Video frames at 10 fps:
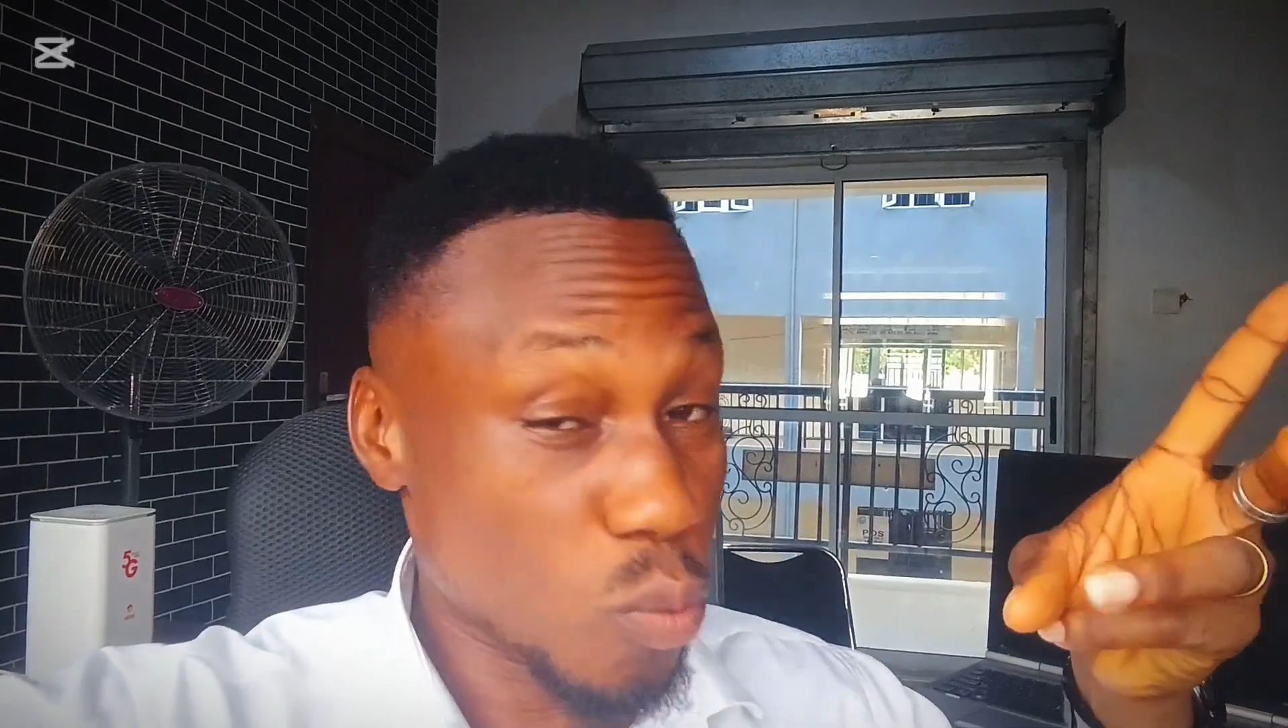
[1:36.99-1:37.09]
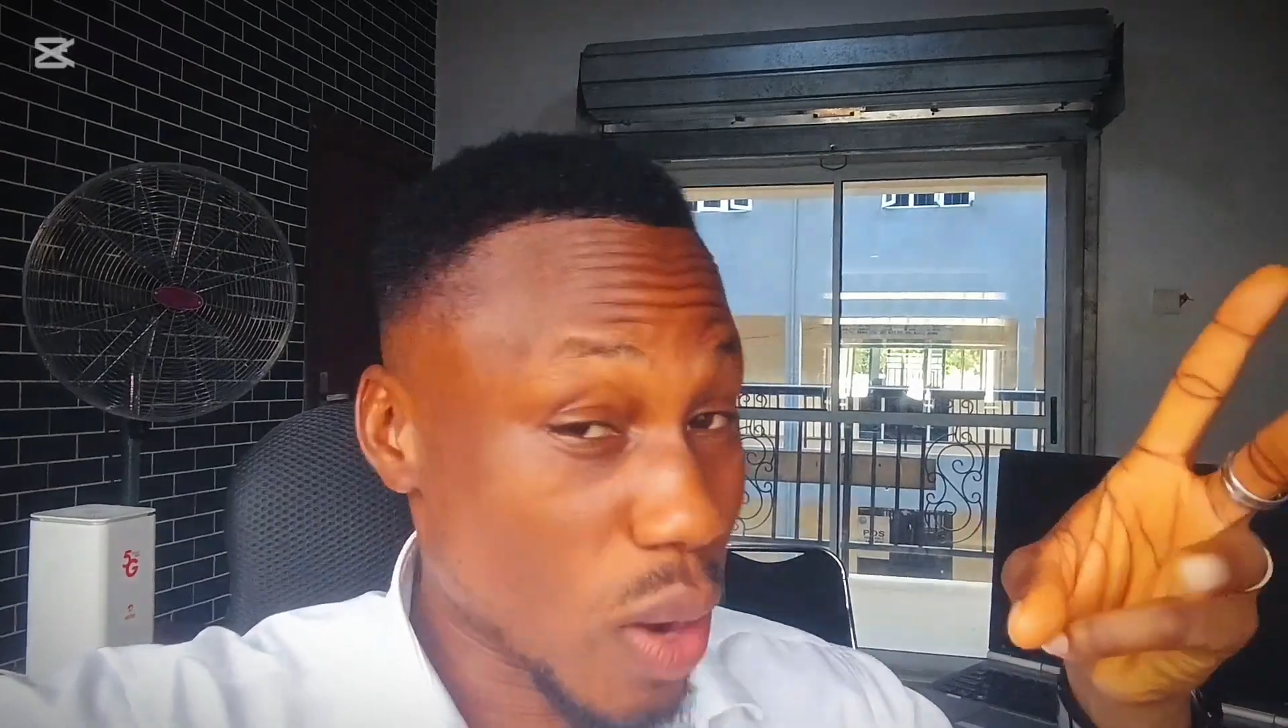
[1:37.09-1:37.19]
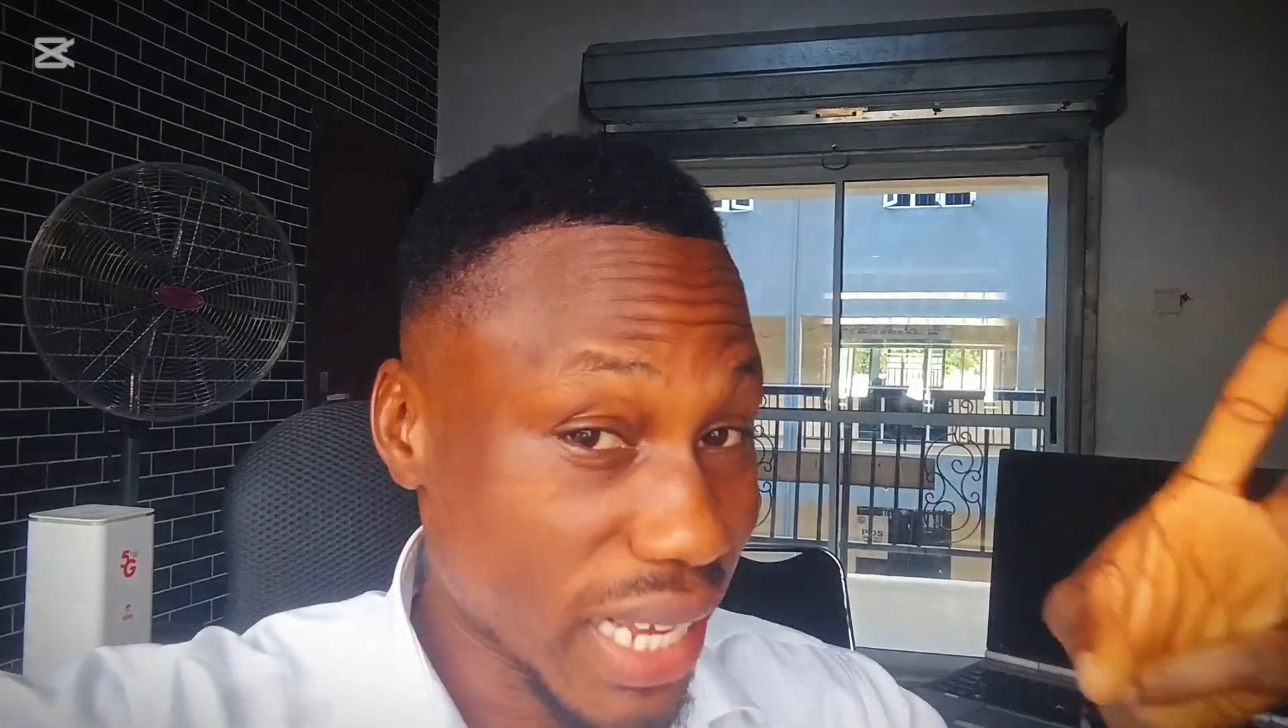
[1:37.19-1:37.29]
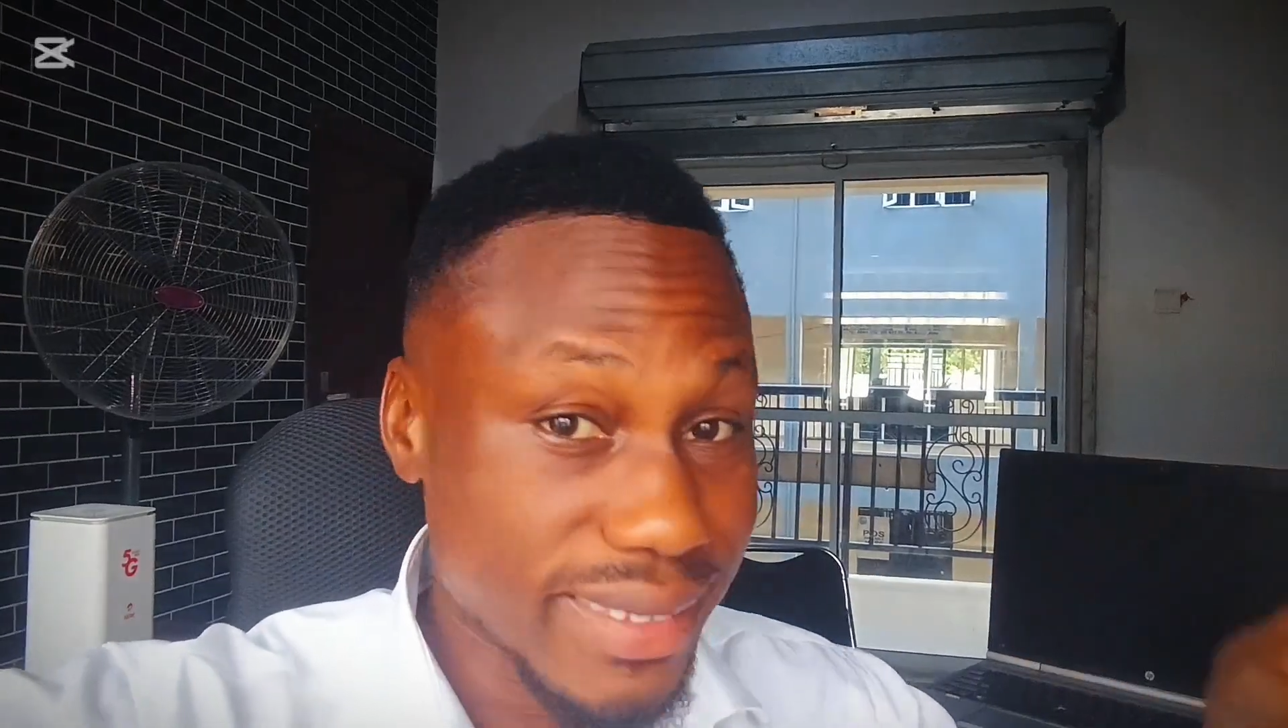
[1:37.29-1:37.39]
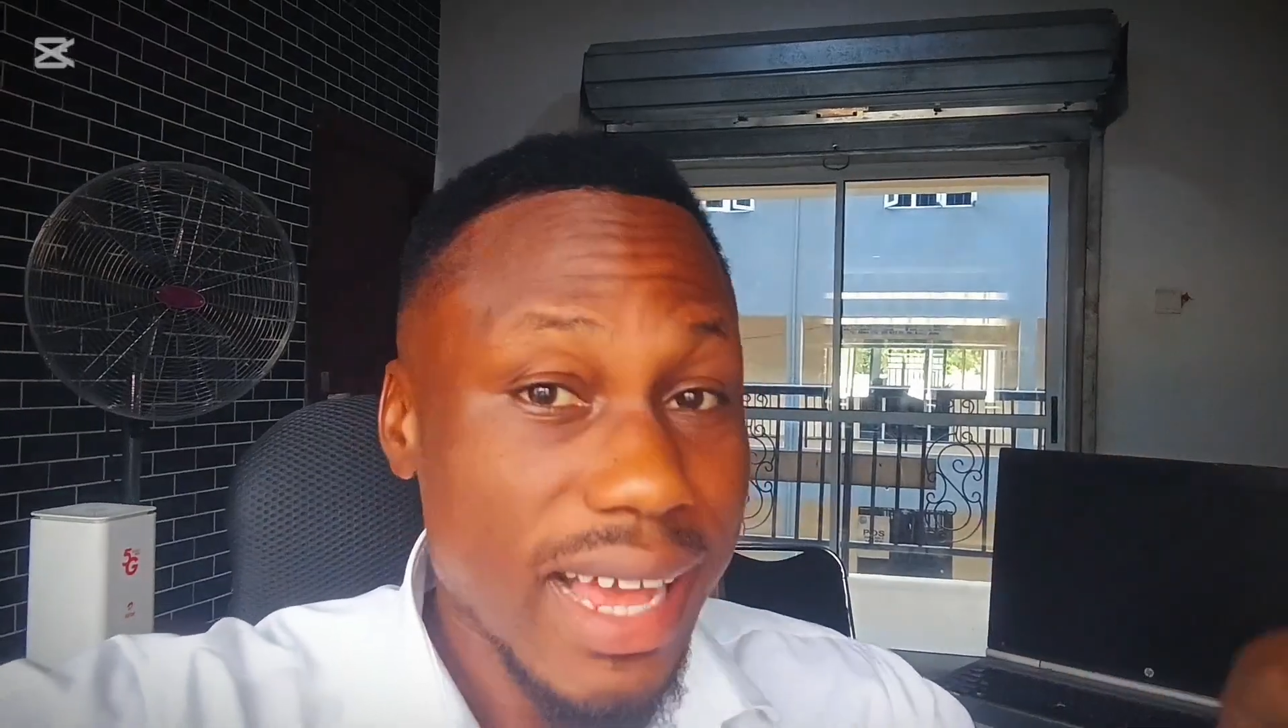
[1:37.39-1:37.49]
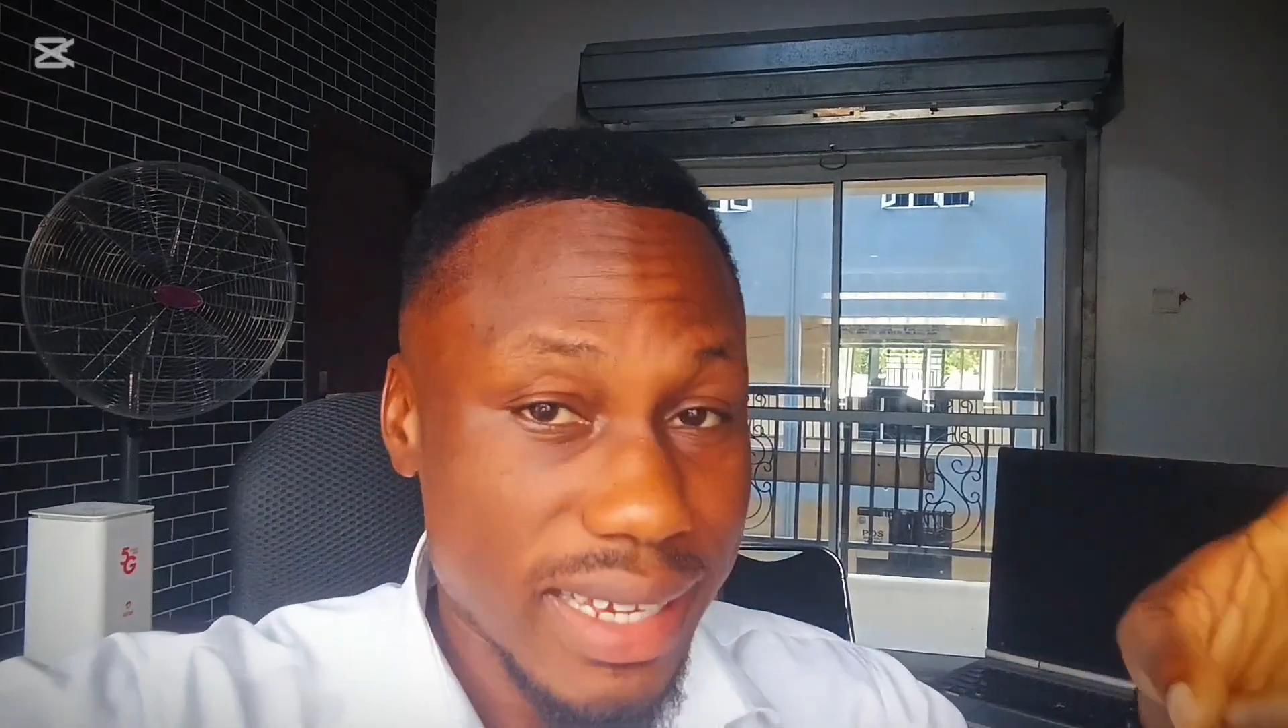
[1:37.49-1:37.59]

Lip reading: white